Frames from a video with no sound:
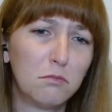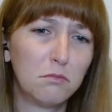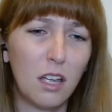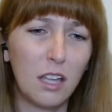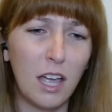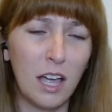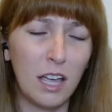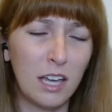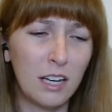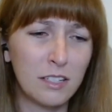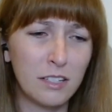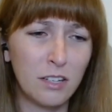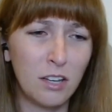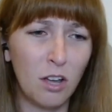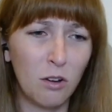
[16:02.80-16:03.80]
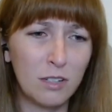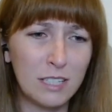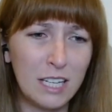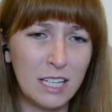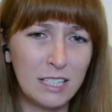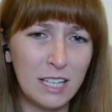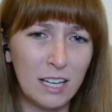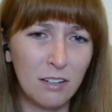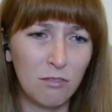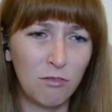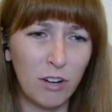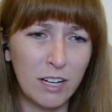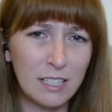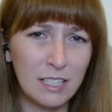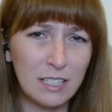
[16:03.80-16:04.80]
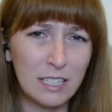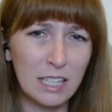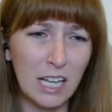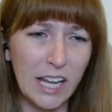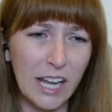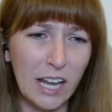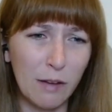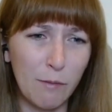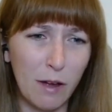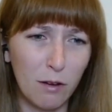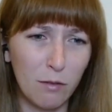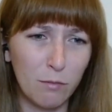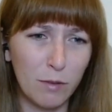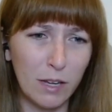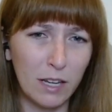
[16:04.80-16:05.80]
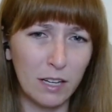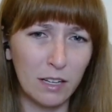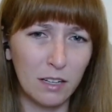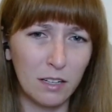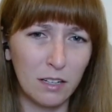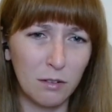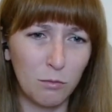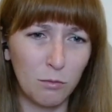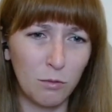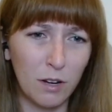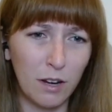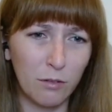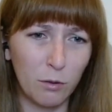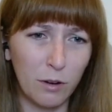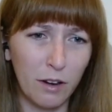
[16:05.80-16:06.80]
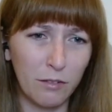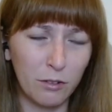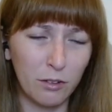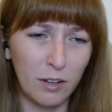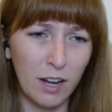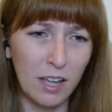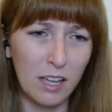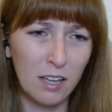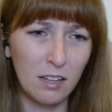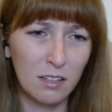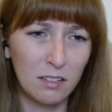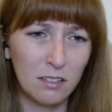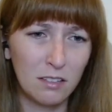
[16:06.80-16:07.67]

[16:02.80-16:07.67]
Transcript: Yeah, he doesn't know because he said Gracie's thinking about being whatever, right?